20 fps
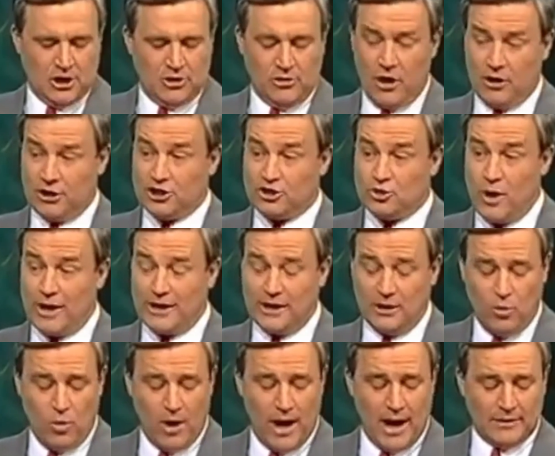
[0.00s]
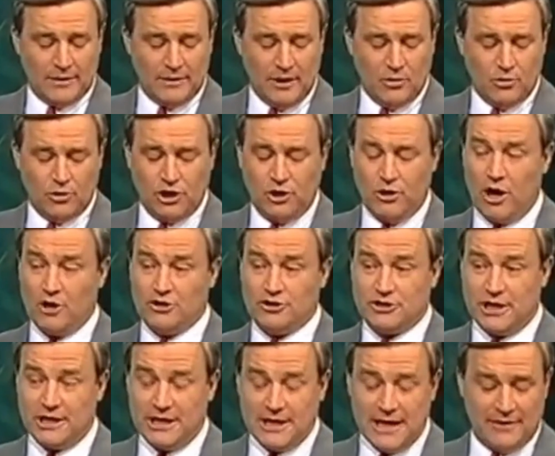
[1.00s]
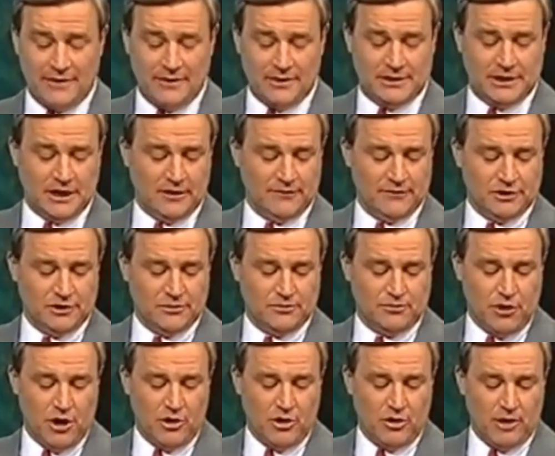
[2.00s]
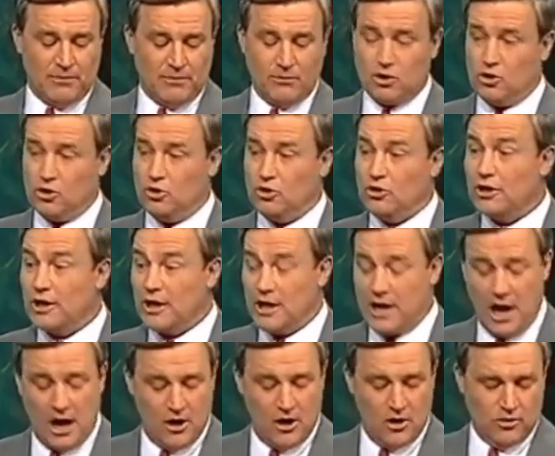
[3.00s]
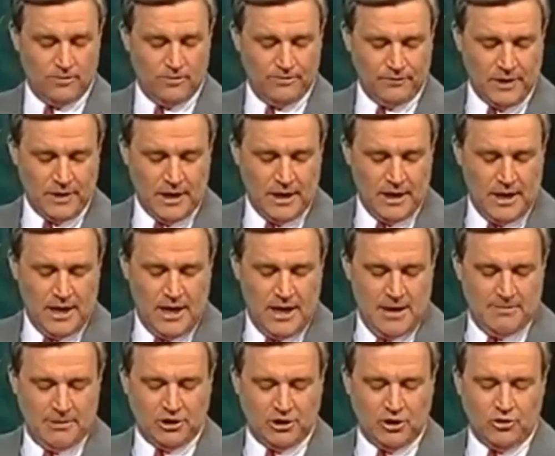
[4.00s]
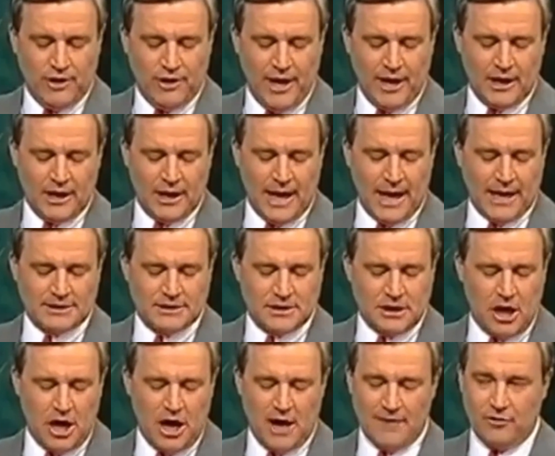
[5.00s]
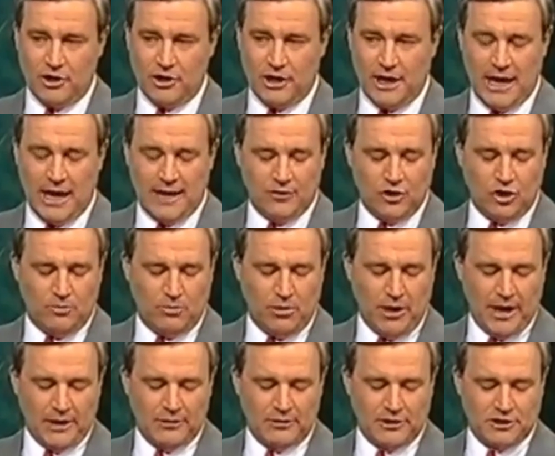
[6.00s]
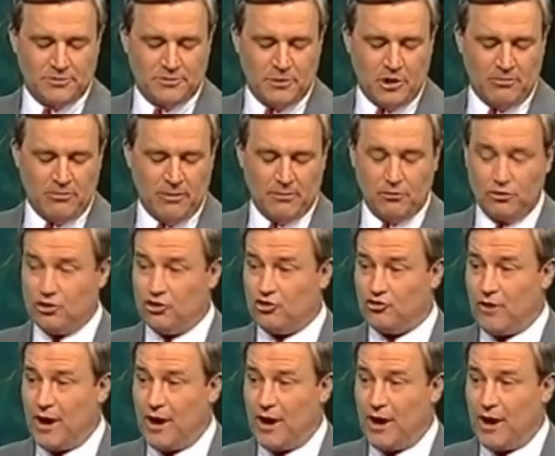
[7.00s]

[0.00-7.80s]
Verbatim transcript: You're only 21 when you host another television program called Go. But you then announced live on air that you plan to experiment with the